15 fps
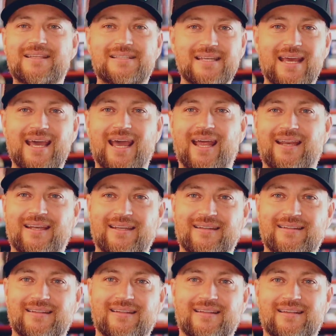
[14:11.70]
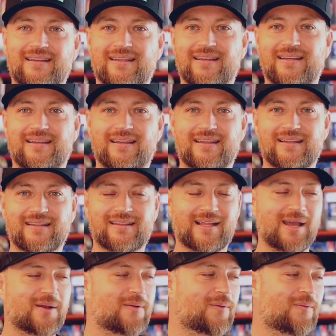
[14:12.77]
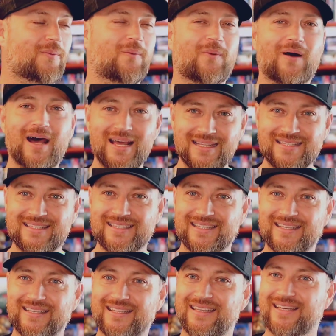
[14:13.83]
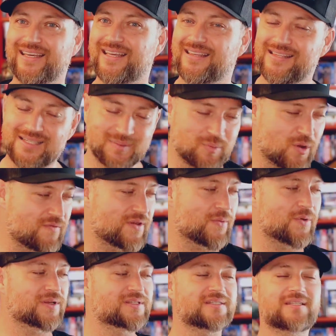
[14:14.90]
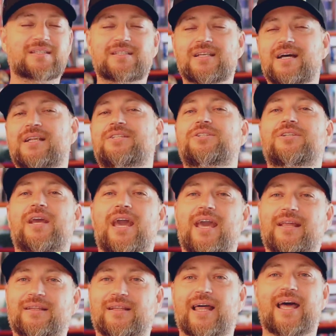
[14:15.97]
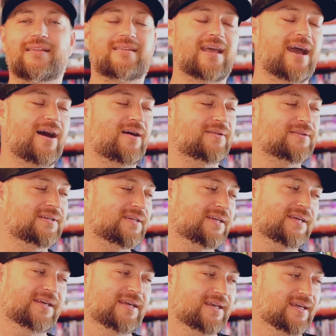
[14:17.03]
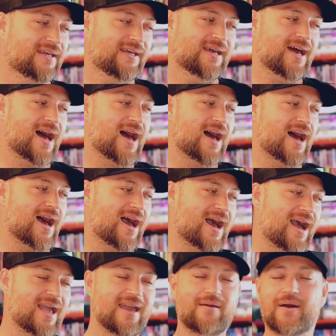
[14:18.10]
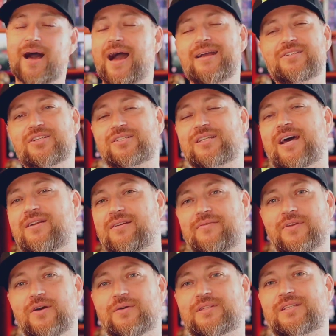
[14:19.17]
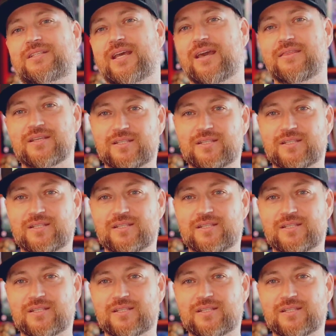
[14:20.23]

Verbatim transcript: That's it. Like, what? This movie was such a letdown. I, I, just I don't even know what to say.